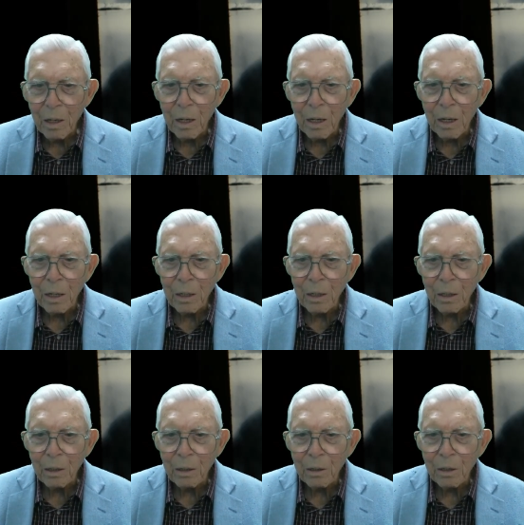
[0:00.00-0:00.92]

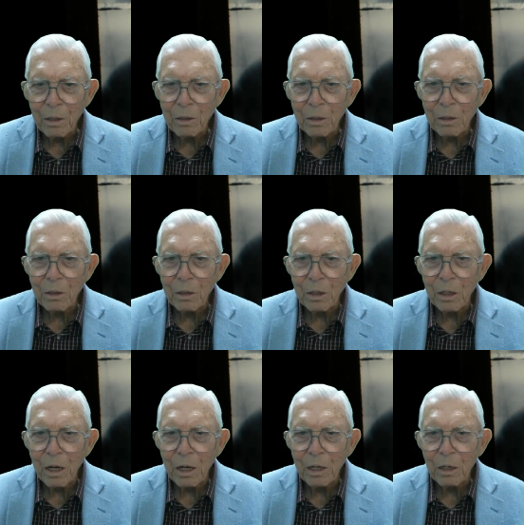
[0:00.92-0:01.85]
And uh, this is, she
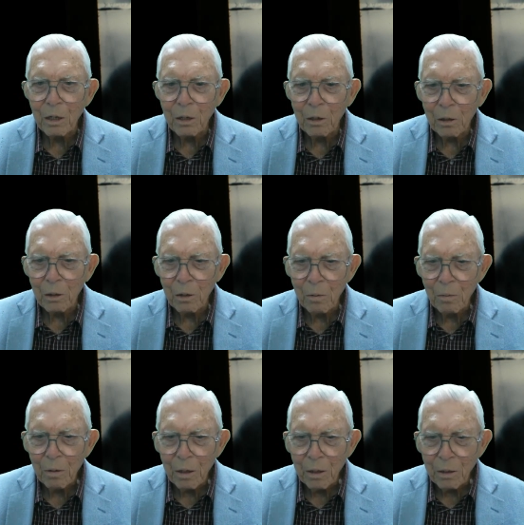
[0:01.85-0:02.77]
had a little
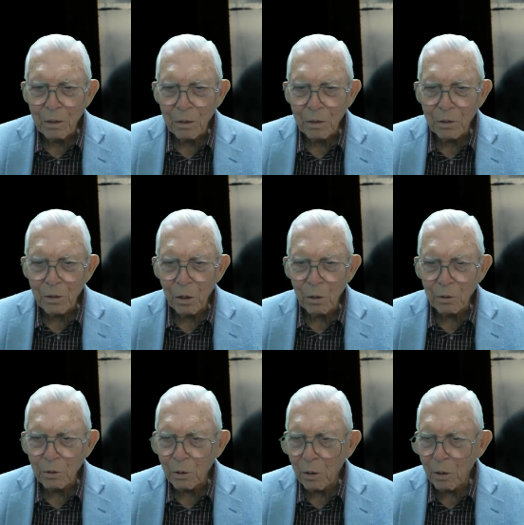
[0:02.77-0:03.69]
jaw
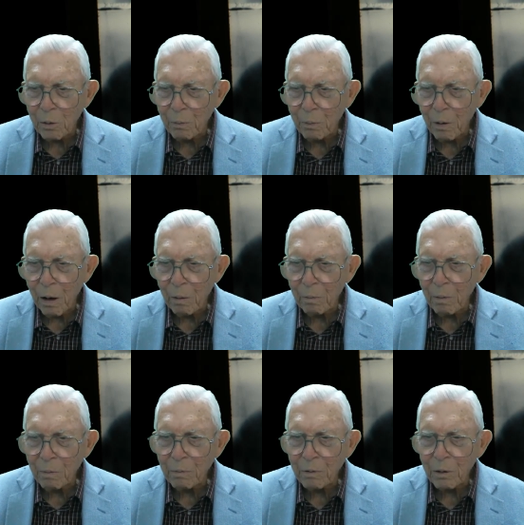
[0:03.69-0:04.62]
joint
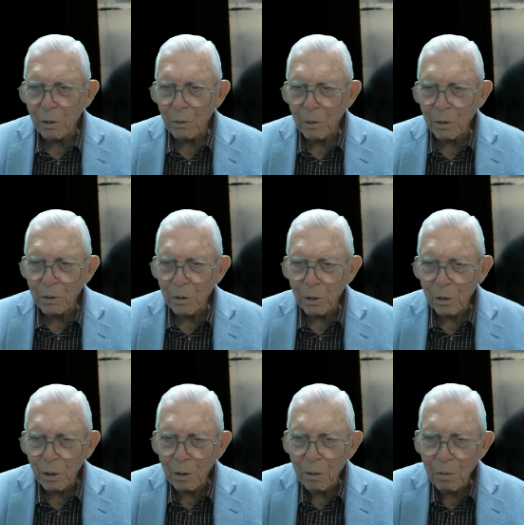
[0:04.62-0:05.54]
problem, so we took
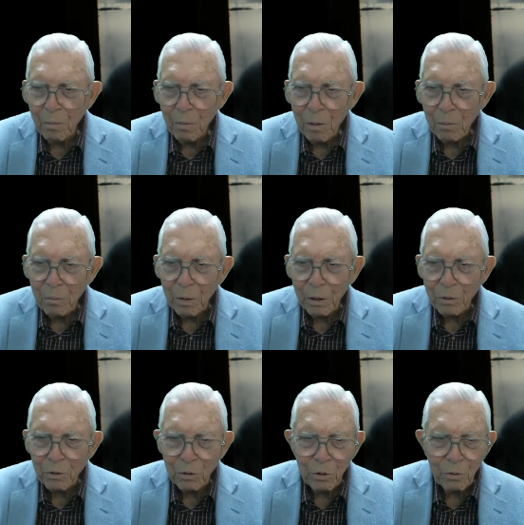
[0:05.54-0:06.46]
a
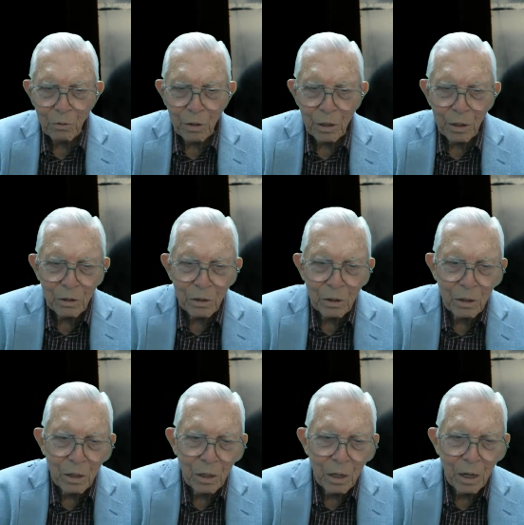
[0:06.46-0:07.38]
picture of this
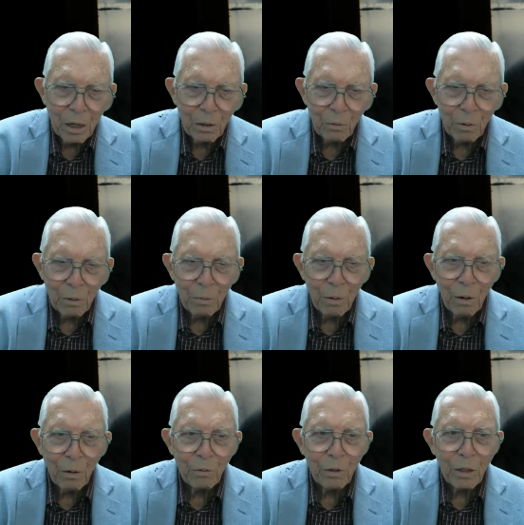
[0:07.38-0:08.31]
and we
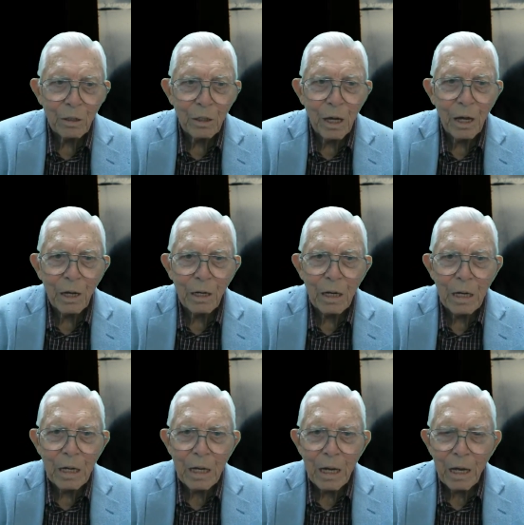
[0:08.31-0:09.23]
brought this out
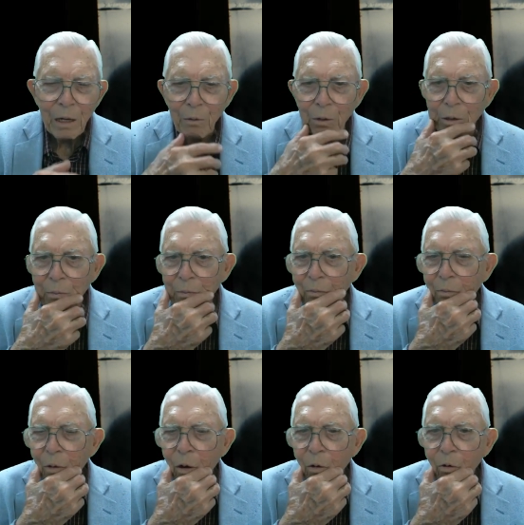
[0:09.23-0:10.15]
and we
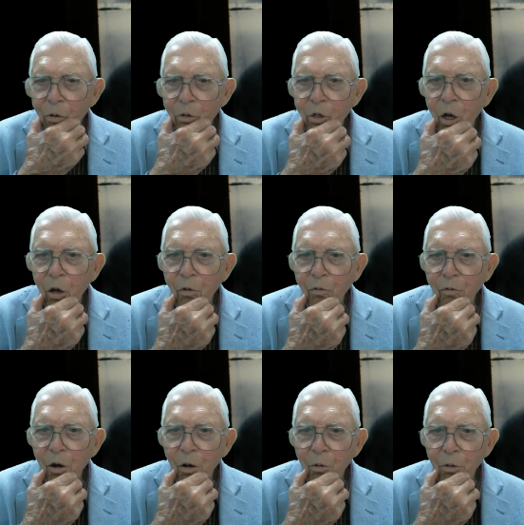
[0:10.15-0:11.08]
brought her jaw
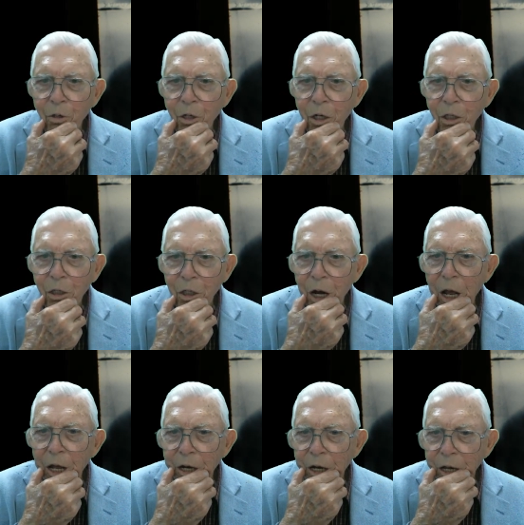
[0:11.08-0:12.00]
forward just
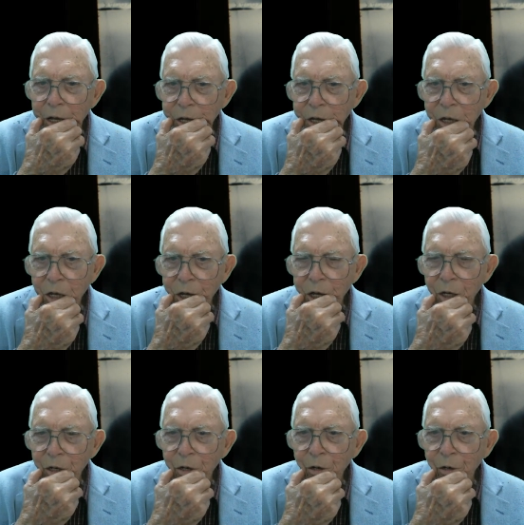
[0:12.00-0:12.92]
slightly in
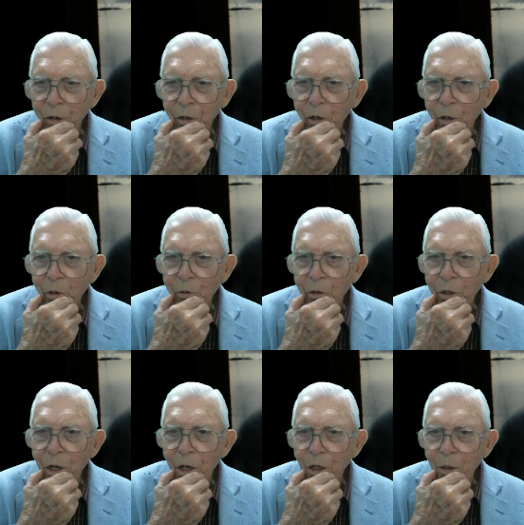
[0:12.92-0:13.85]
here, closing
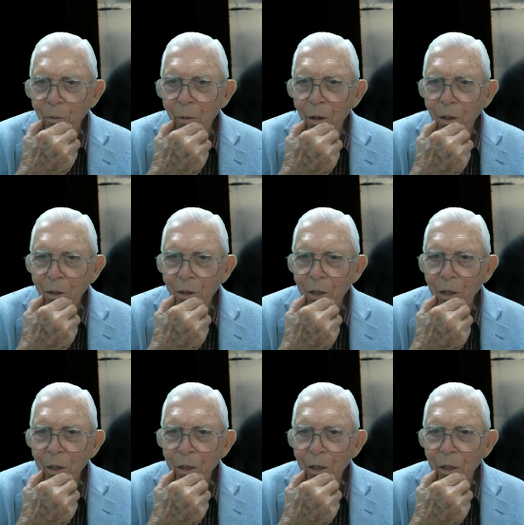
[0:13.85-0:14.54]
that space,